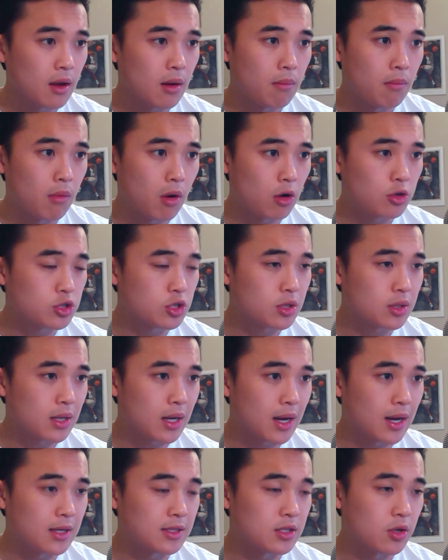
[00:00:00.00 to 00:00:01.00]

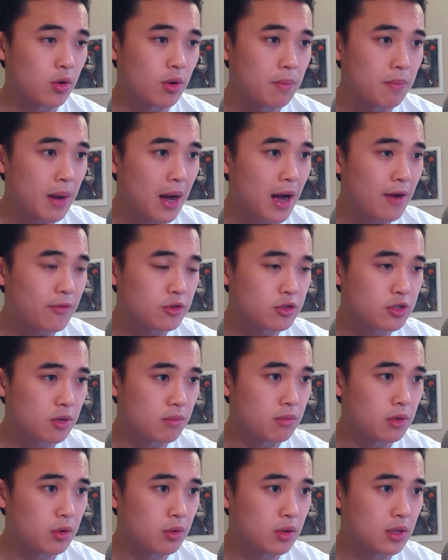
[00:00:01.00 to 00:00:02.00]
marginalized or impoverished
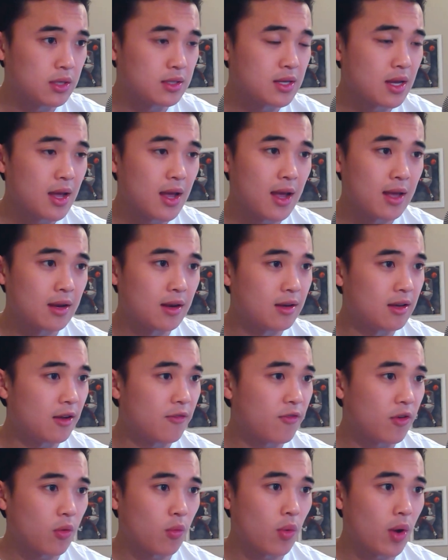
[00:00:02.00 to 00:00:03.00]
communities in a
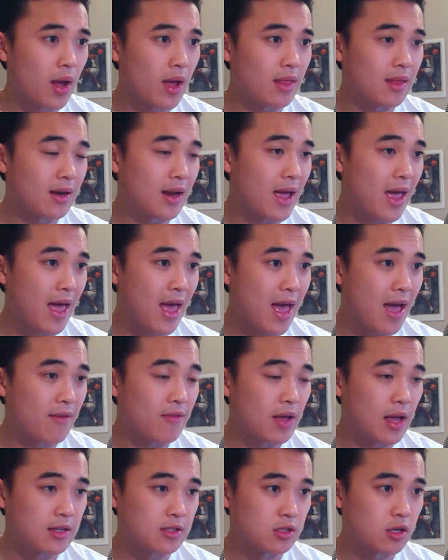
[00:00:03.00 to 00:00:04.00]
different way than I
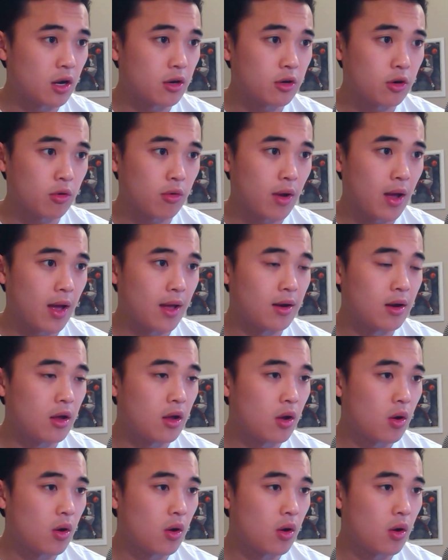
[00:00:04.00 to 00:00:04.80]
have as an undergrad